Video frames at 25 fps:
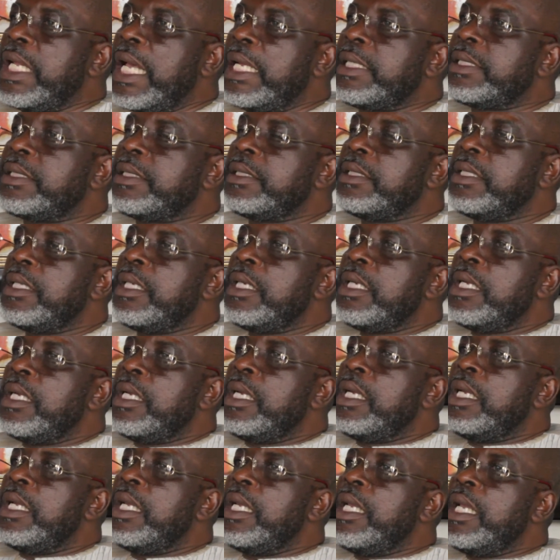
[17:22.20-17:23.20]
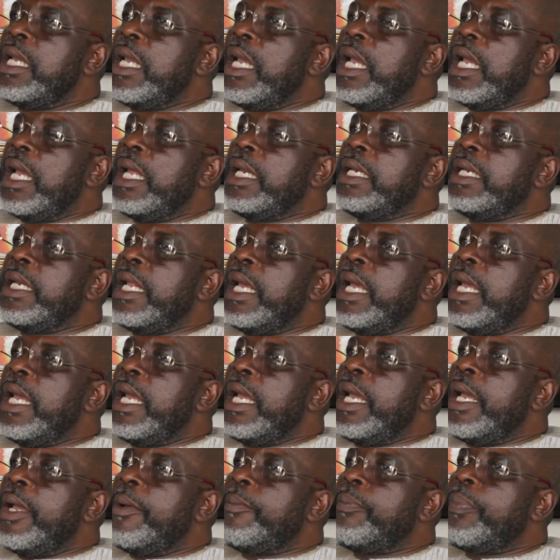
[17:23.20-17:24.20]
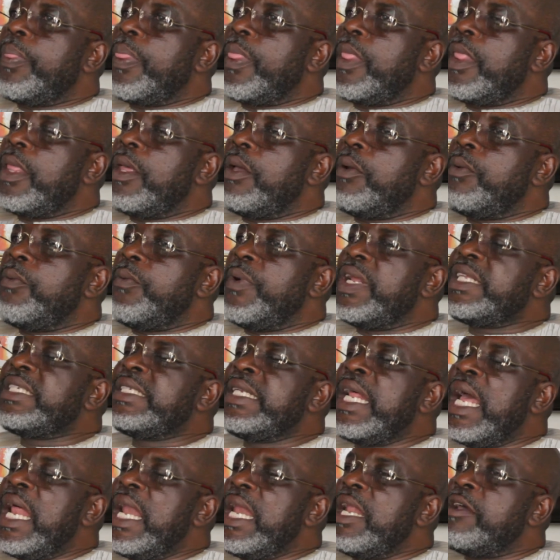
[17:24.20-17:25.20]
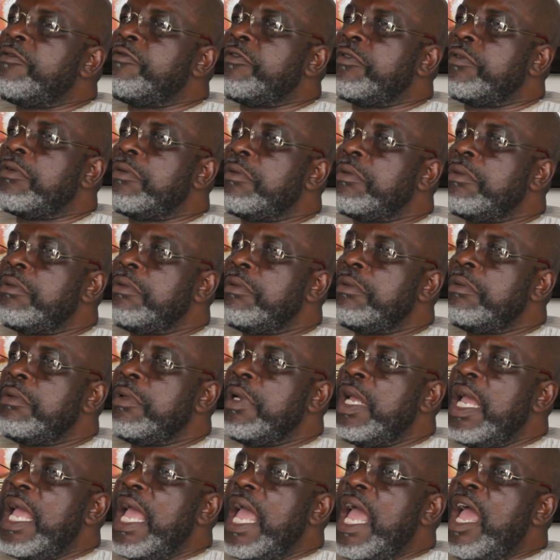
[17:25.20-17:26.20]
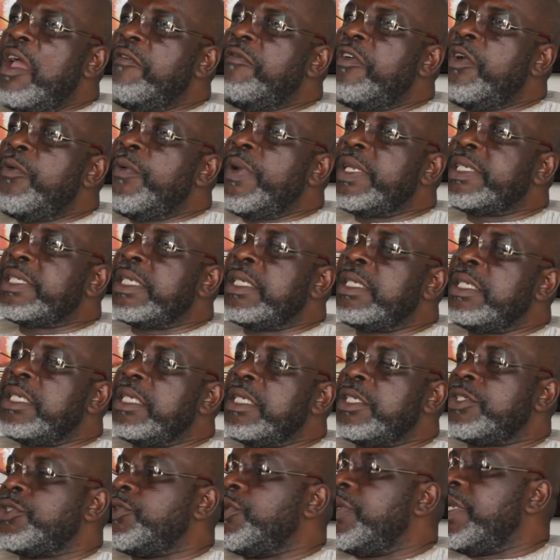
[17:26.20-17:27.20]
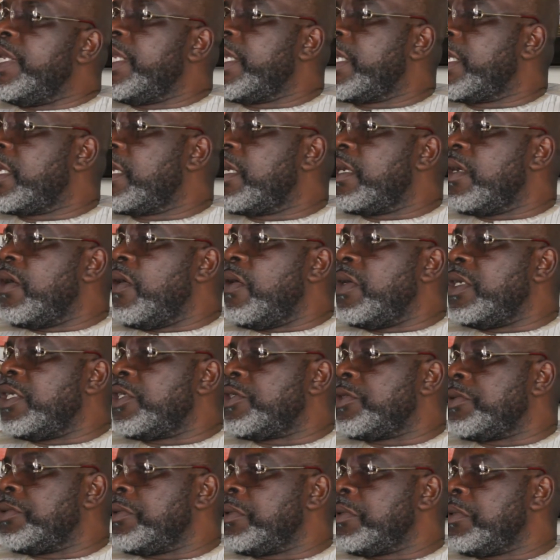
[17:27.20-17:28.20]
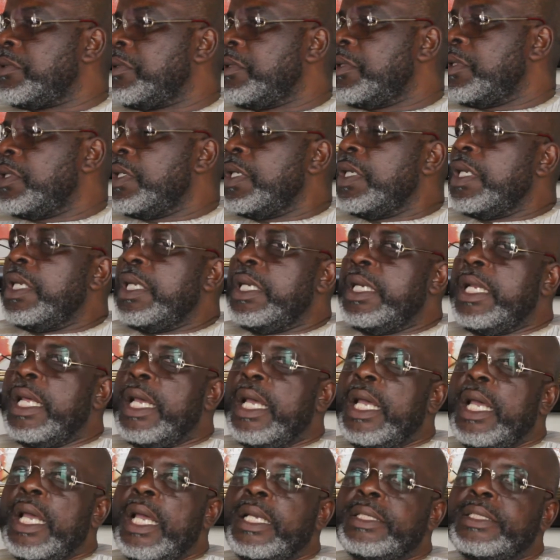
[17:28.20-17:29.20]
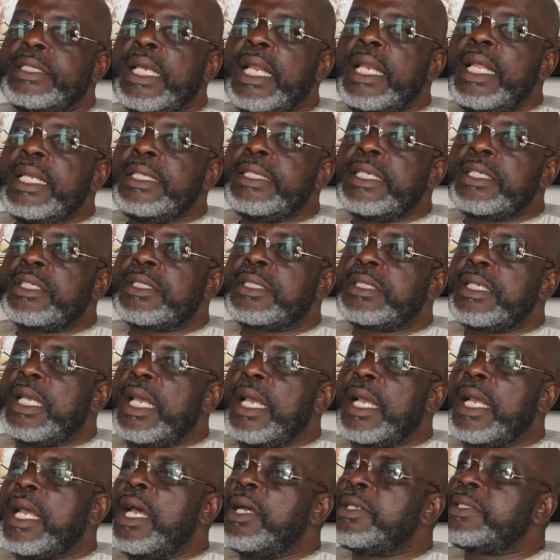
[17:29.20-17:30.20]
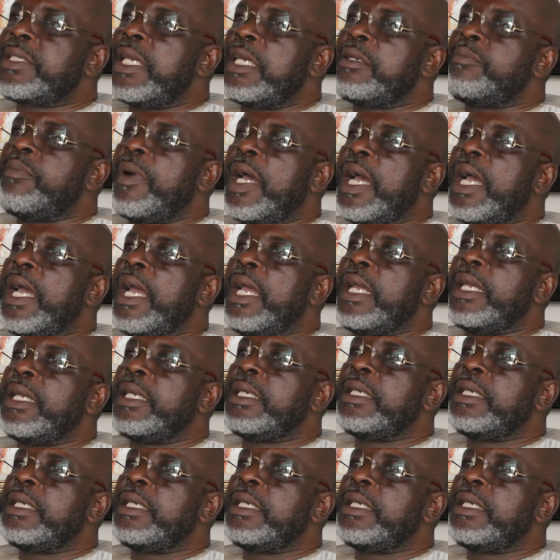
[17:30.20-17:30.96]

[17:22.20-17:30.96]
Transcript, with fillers: that the regional level, every region is unique on its own. The challenges encountered by